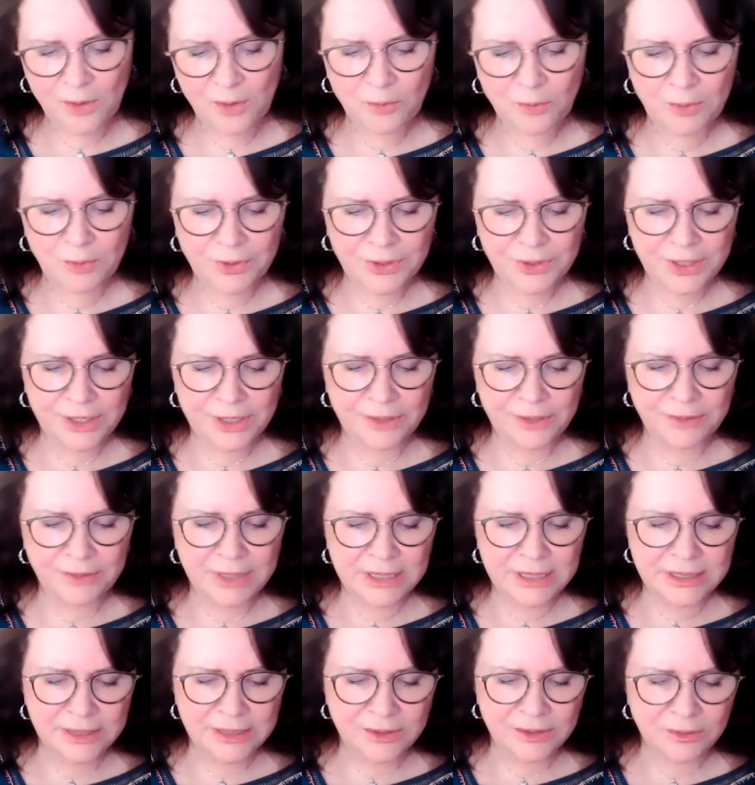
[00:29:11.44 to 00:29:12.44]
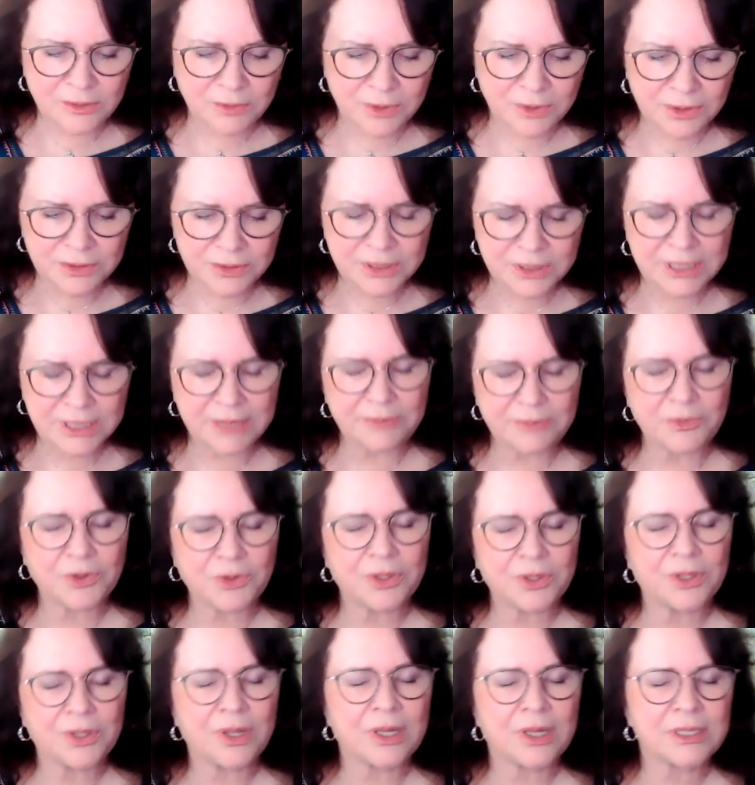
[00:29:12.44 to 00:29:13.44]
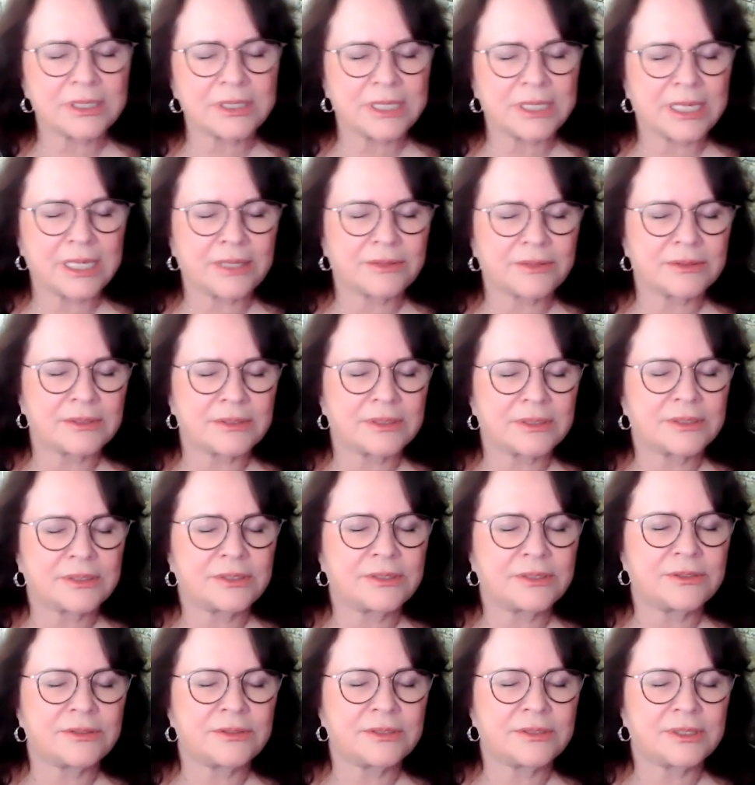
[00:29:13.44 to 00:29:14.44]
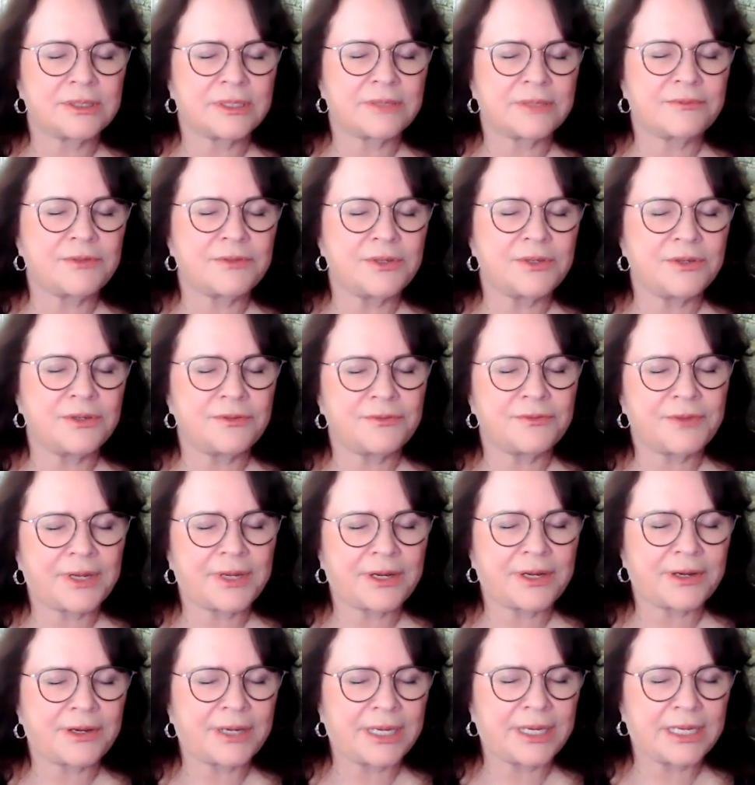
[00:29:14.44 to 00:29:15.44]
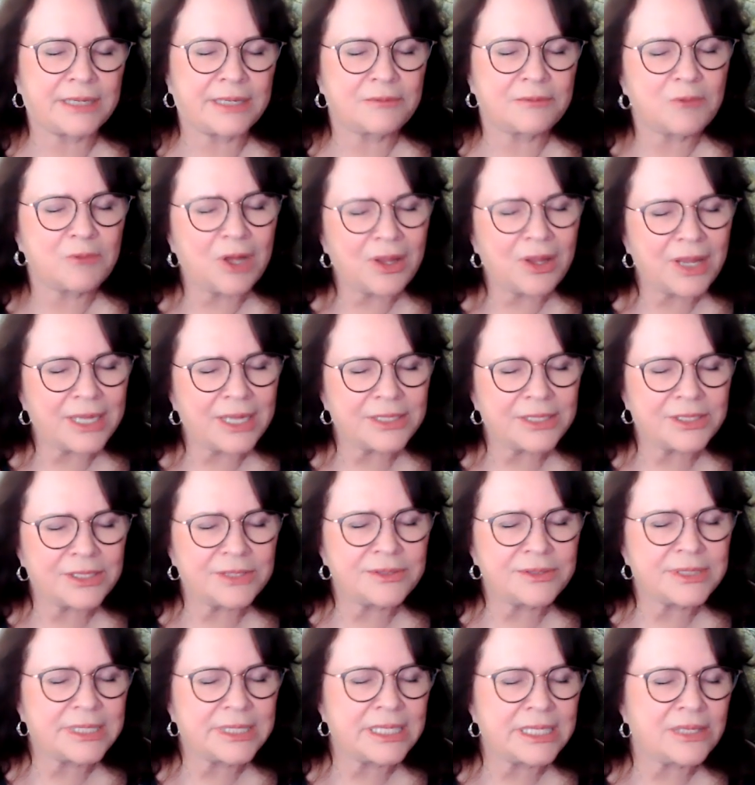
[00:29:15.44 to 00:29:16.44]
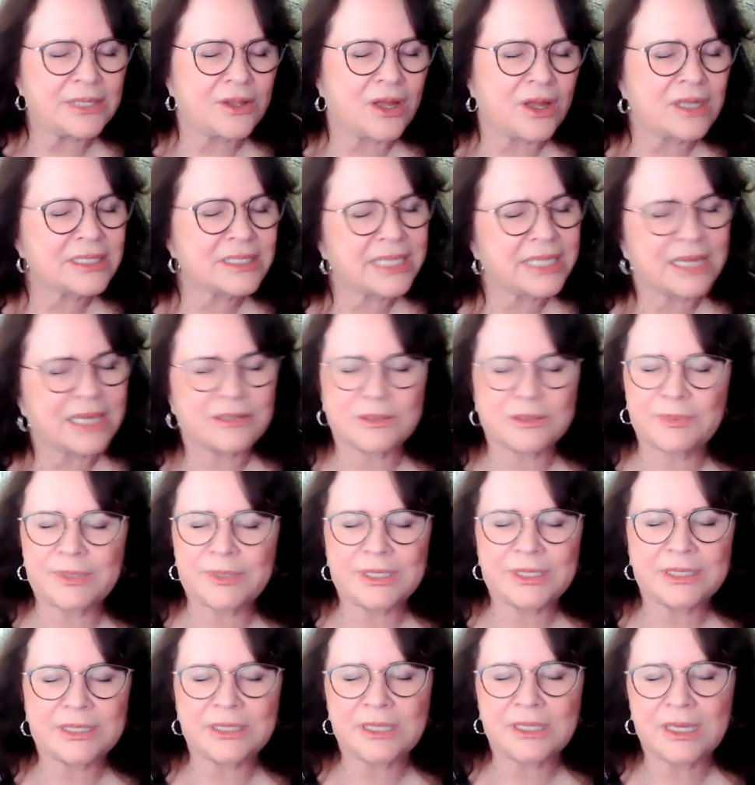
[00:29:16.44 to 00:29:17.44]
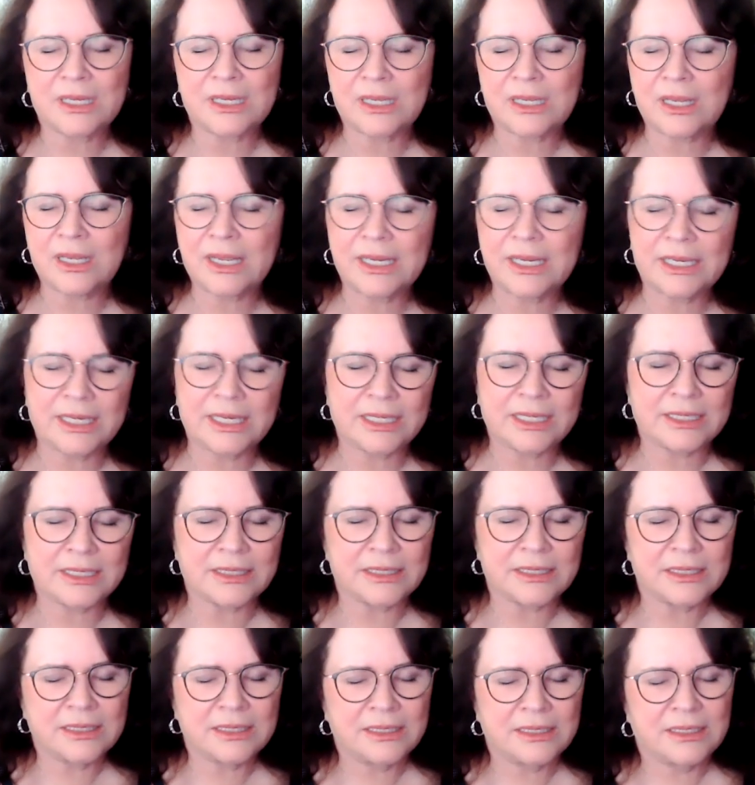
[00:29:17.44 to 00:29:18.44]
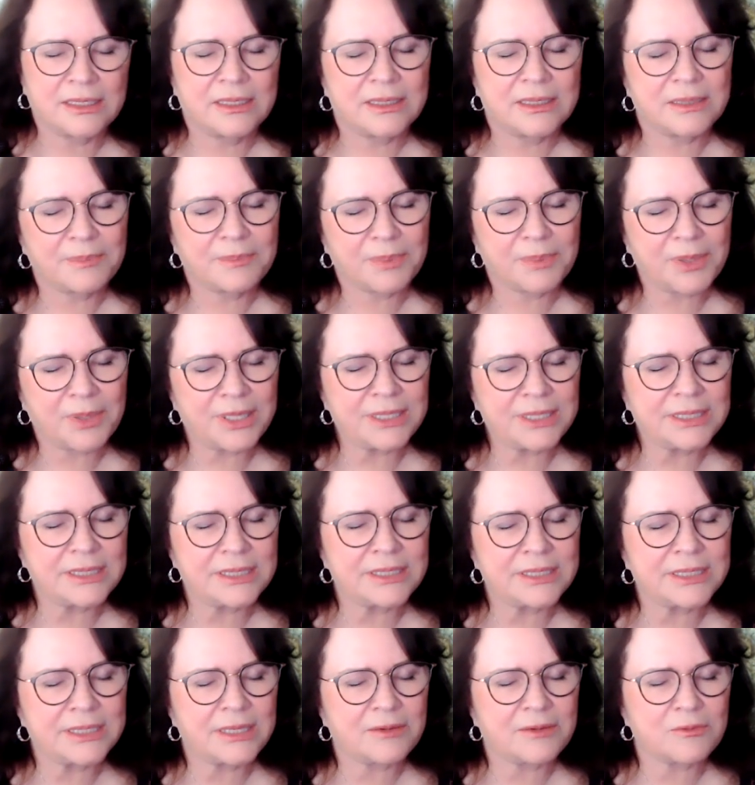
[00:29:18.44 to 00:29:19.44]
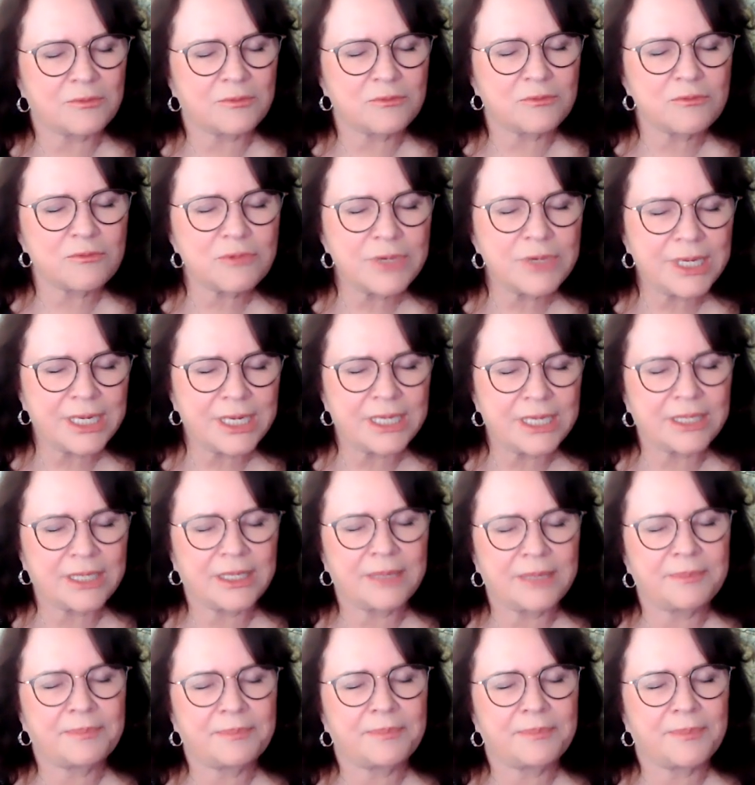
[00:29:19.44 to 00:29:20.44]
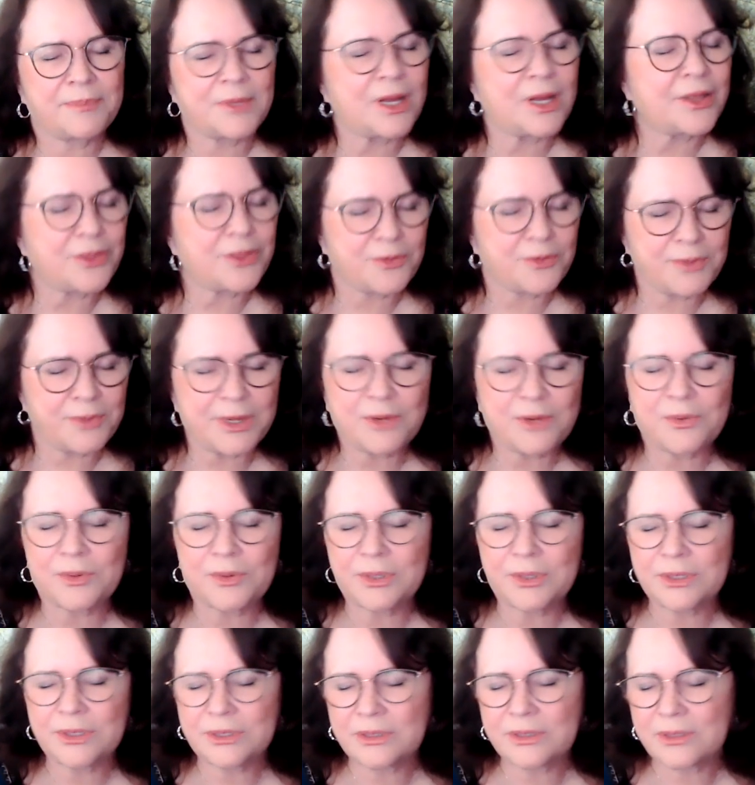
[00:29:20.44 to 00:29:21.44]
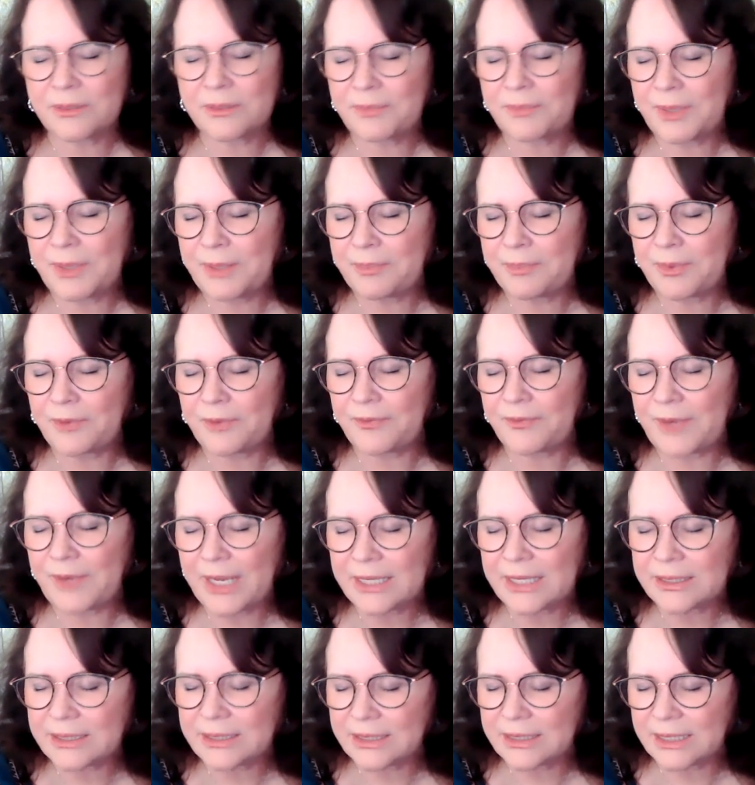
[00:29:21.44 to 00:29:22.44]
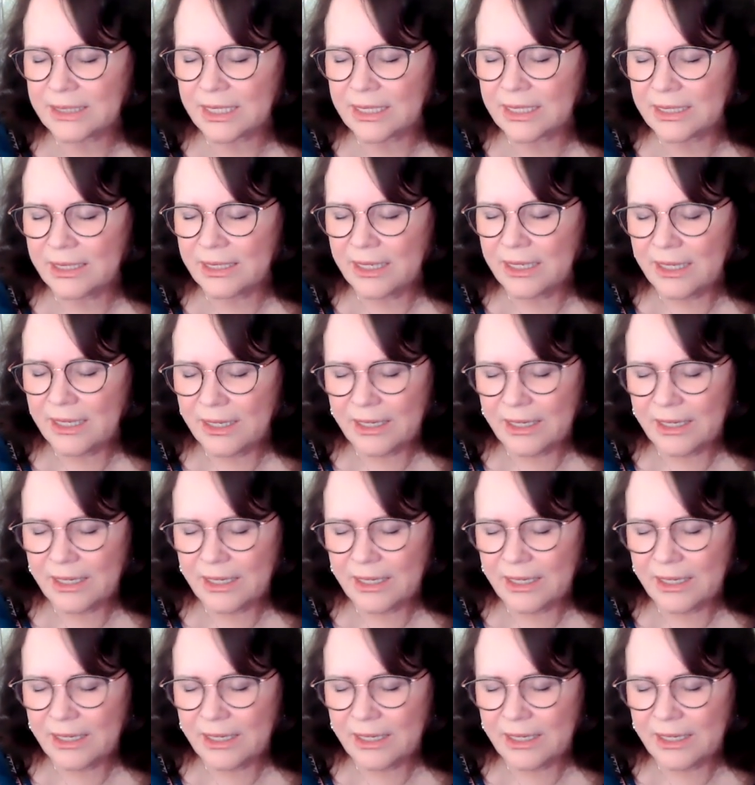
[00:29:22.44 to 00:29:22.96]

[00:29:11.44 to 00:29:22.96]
Will the US and the world see more lockdowns due to the new variant? Well, I do see lockdowns, but it's not like in the places that really got three quarters of the people vaccinated.